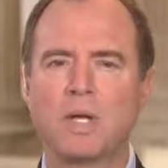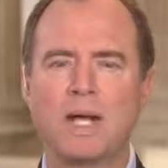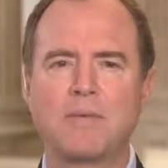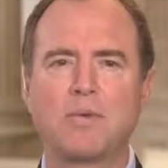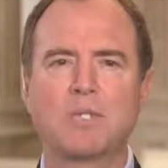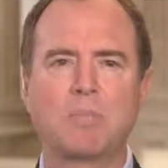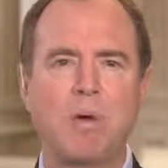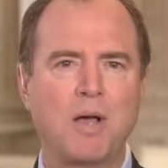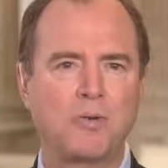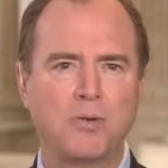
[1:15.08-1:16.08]
and we have to
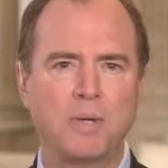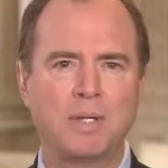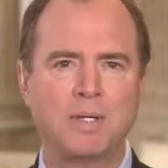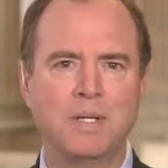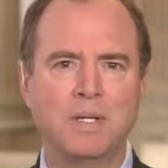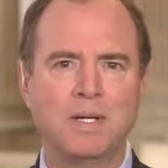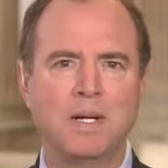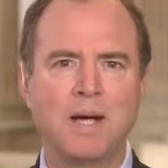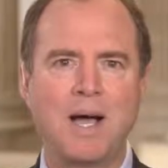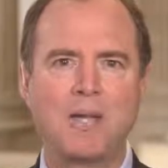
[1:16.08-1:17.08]
respond to it.
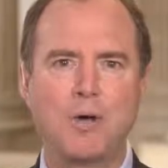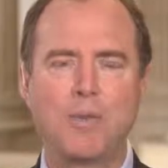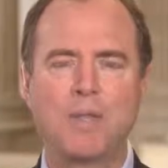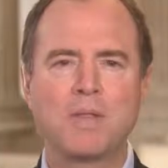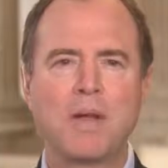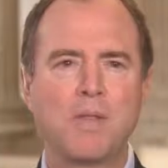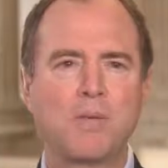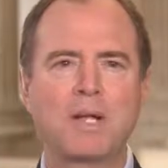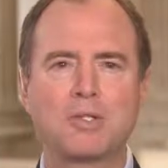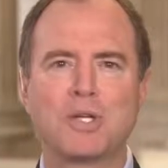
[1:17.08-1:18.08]
I don't think that
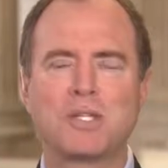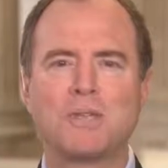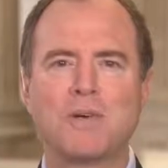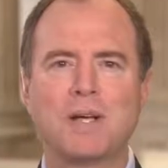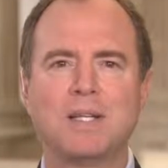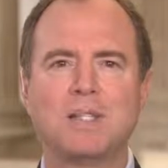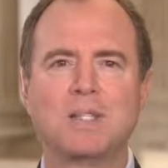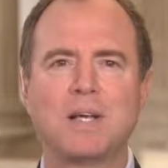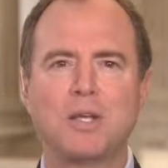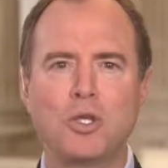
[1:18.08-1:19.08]
threat
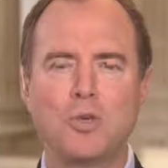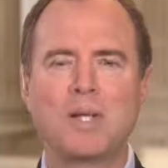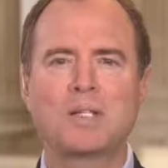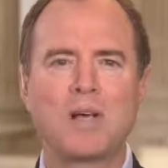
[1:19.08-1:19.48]
justifies U.S.